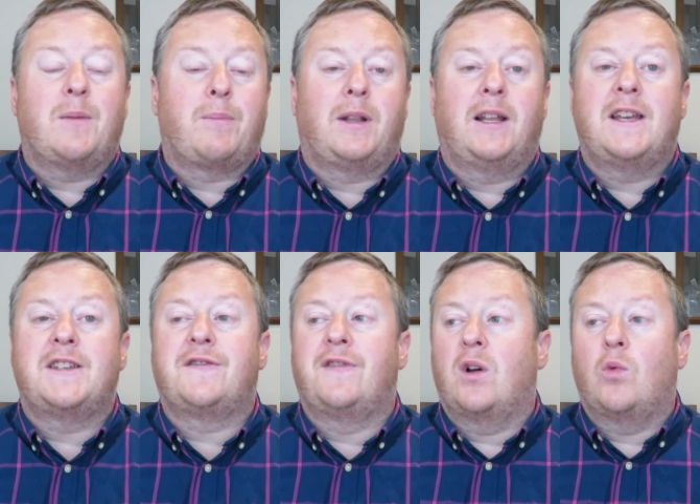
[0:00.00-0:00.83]
a
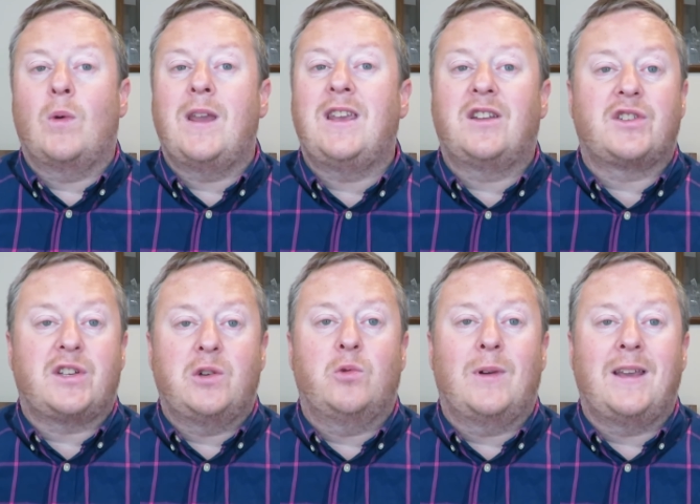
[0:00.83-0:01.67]
place for a week,
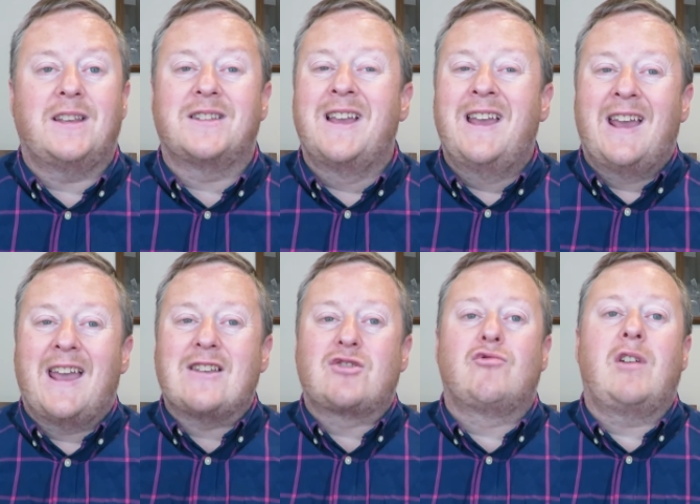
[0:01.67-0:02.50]
2 weeks.
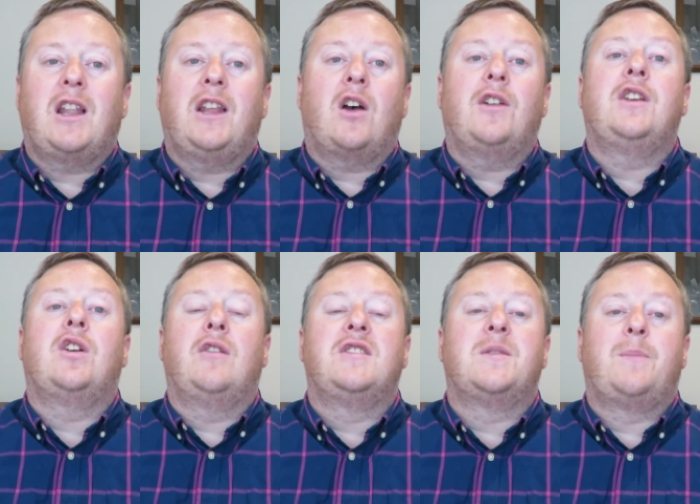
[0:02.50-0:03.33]
It's really only
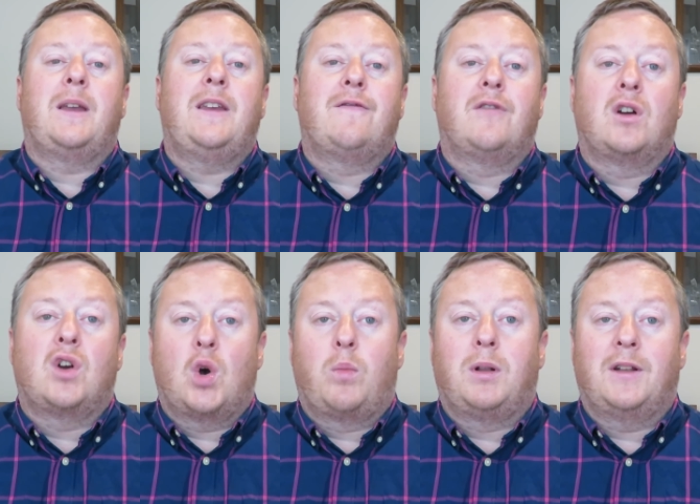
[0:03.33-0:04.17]
going to be for a
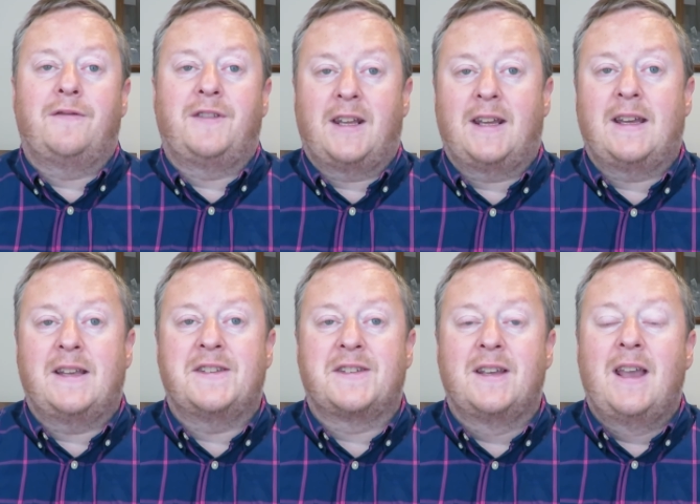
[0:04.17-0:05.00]
couple of
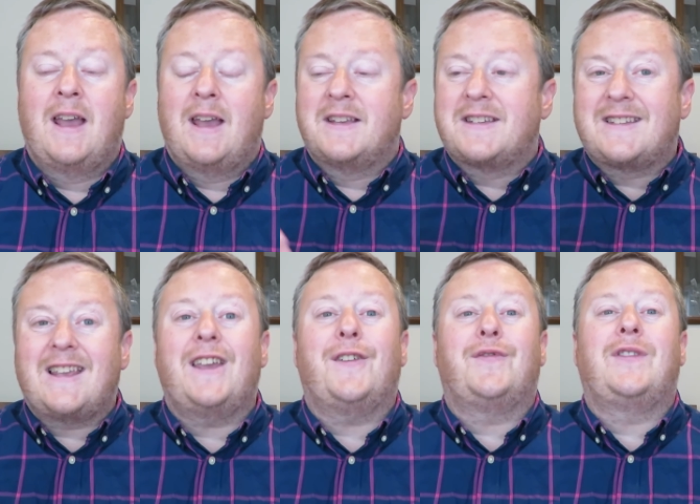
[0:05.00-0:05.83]
days.
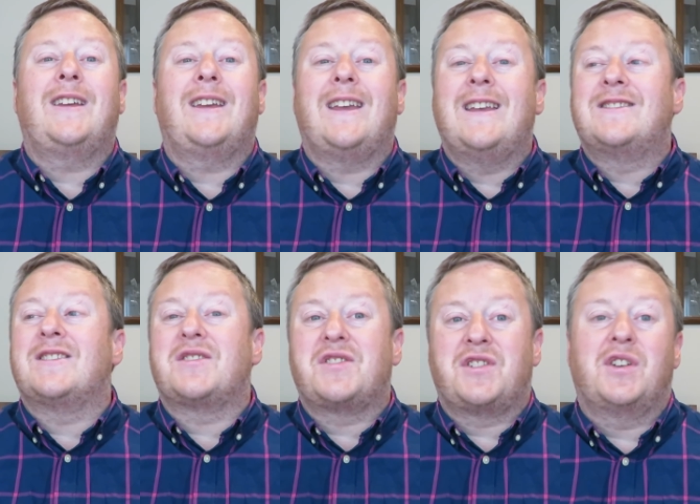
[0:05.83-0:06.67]
Safety is
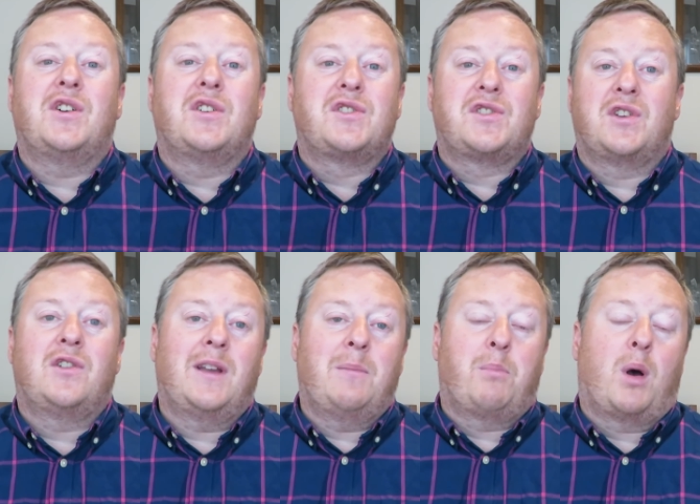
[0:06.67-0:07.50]
so
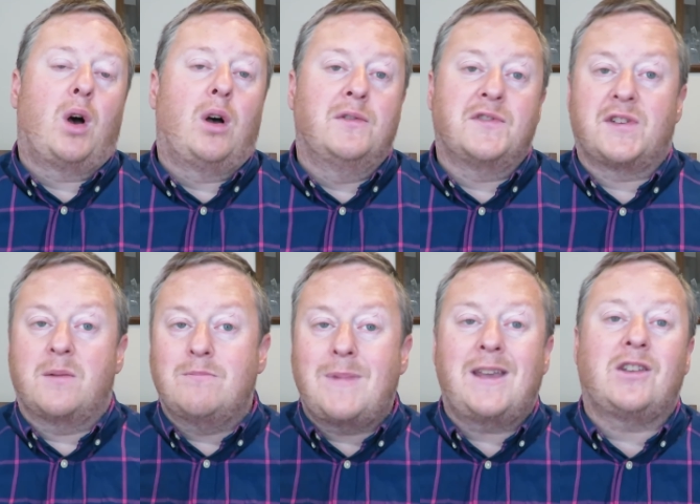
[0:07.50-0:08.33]
important, so
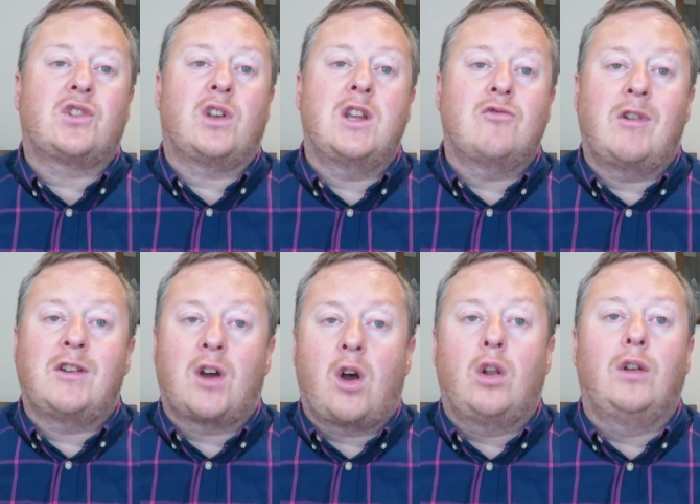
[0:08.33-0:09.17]
make sure you
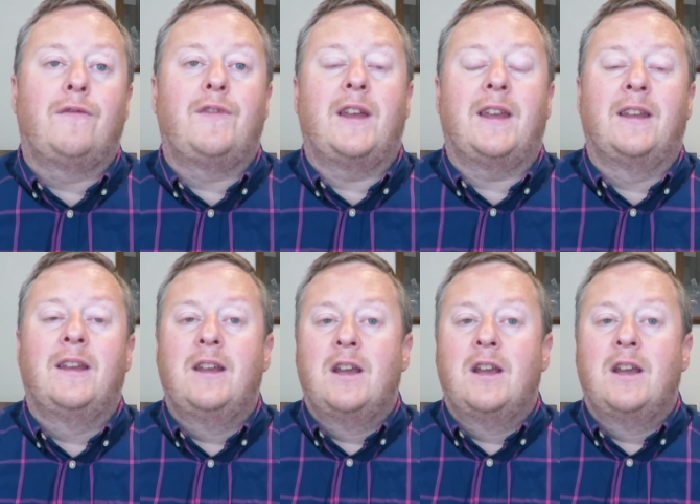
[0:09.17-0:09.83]
read all of the